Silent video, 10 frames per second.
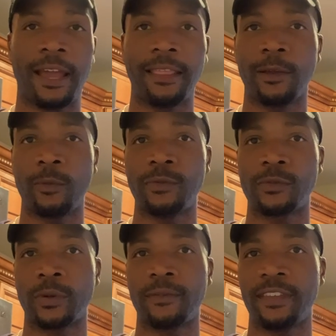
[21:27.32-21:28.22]
I think we've
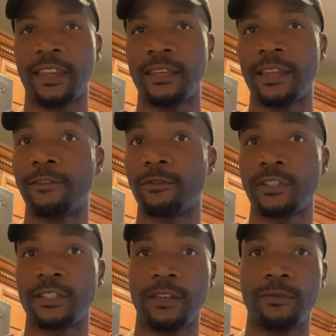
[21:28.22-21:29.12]
sort of taken
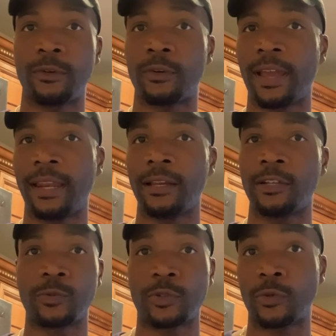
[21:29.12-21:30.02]
diversity for granted
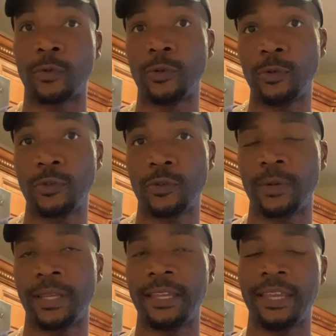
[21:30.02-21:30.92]
because we're so used
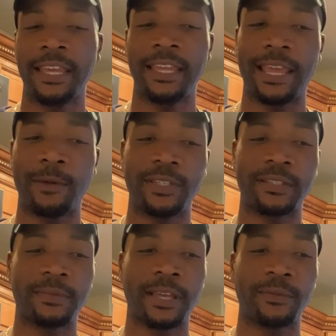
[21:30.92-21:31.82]
to it that we
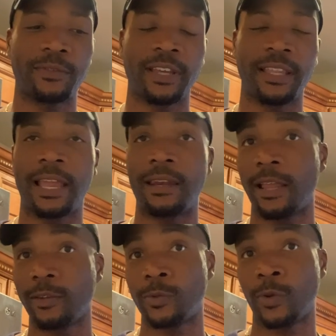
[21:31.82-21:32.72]
sometimes forget that
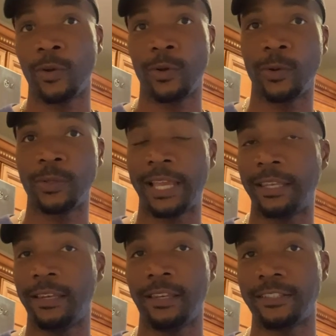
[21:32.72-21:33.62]
not too long ago
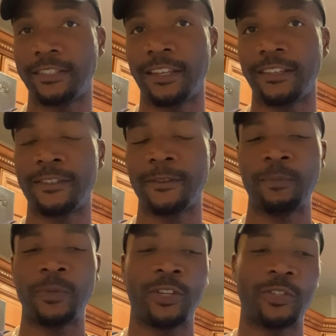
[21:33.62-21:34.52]
that didn't exist.
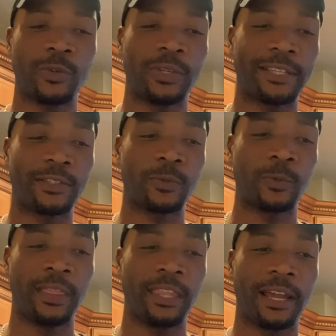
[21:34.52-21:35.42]
So
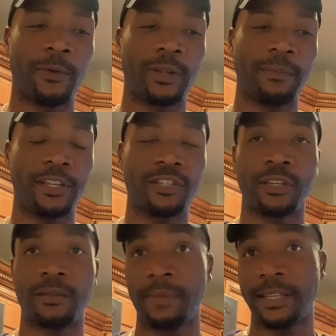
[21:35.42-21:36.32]
that's one thing I want to
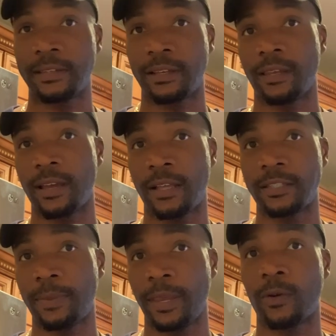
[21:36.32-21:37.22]
mention, basically
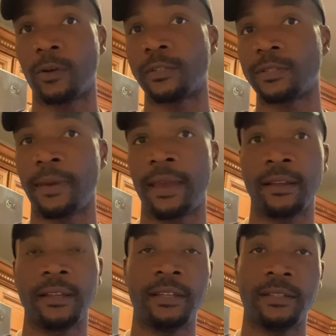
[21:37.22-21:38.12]
us paying our
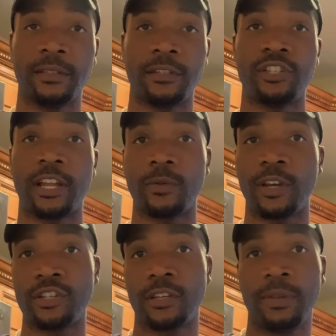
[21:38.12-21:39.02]
respect to the
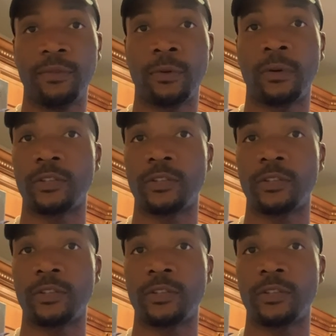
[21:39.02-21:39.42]
generation before